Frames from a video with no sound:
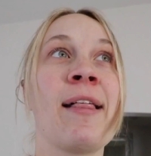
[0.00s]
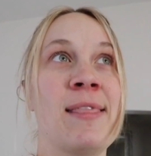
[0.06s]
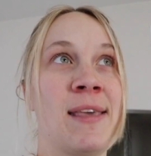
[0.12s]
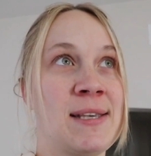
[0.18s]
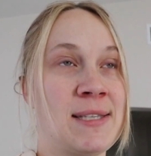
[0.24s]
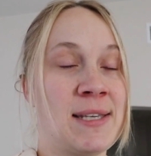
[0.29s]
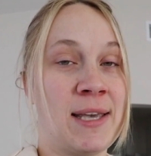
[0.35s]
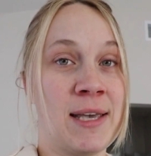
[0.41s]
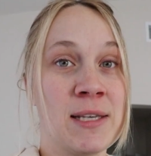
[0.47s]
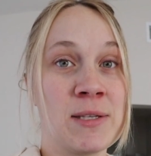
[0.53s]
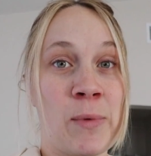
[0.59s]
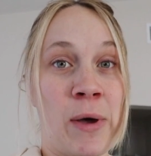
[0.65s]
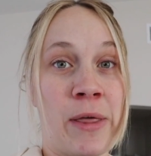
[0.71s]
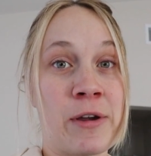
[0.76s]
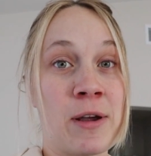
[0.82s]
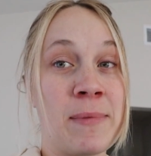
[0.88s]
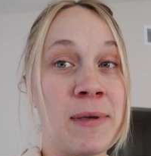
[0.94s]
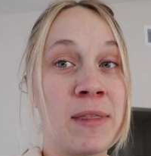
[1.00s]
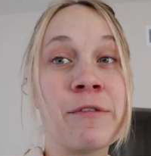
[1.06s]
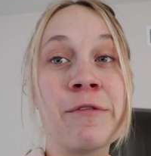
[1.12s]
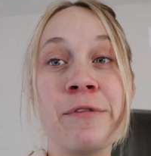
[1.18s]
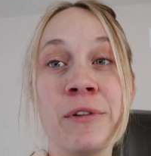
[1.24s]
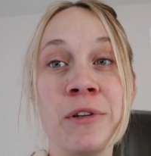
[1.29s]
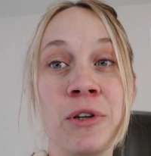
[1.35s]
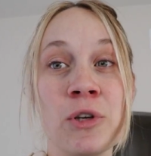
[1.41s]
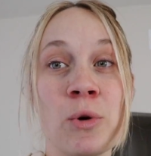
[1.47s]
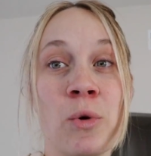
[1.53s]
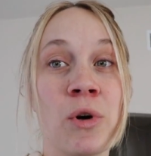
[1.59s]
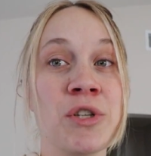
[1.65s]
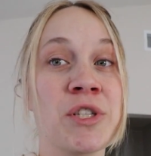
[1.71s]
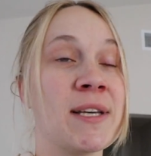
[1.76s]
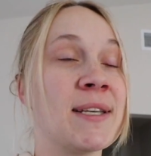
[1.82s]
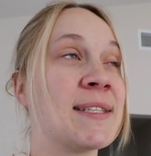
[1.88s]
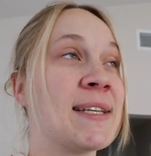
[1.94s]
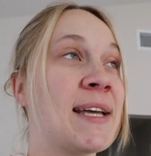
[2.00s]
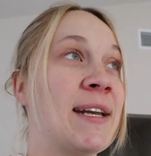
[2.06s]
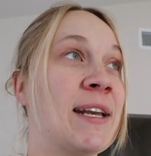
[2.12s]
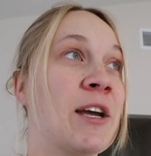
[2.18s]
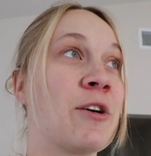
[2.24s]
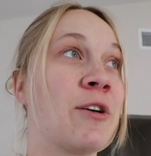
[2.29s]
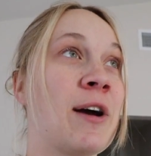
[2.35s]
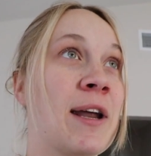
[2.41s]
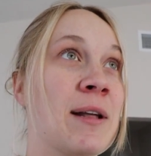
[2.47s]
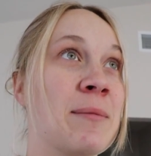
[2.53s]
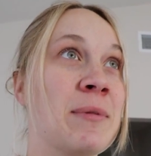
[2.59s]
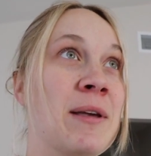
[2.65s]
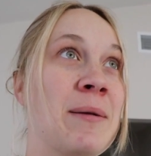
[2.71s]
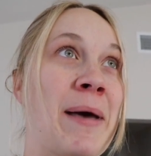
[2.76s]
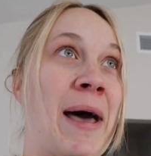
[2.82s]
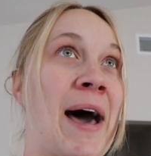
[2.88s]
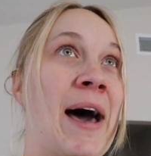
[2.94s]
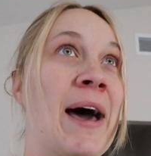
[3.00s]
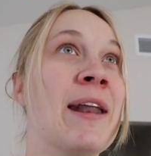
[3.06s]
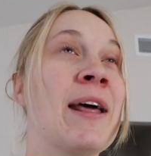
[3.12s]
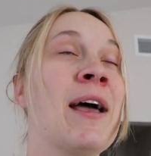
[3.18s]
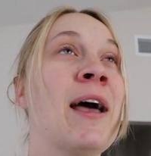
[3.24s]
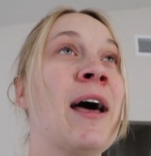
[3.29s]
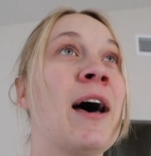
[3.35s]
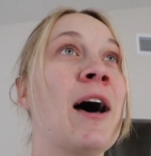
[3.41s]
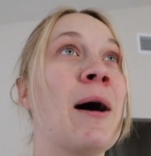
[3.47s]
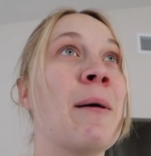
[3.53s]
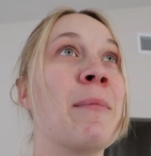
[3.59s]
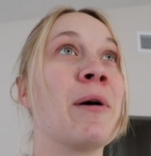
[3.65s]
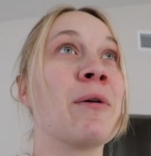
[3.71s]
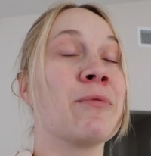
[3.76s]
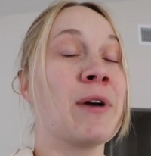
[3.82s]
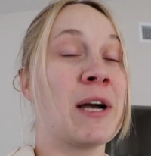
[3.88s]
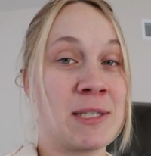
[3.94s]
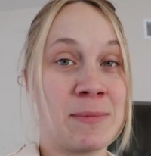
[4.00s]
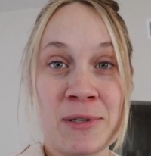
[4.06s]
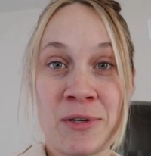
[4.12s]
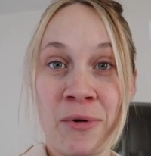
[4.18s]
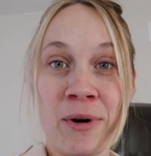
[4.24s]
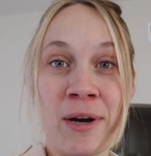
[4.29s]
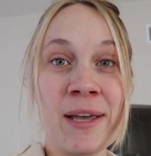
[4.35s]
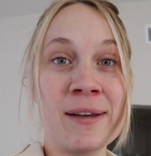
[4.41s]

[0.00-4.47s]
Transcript: this is, whether it be the flu or just an incredibly bad um, respiratory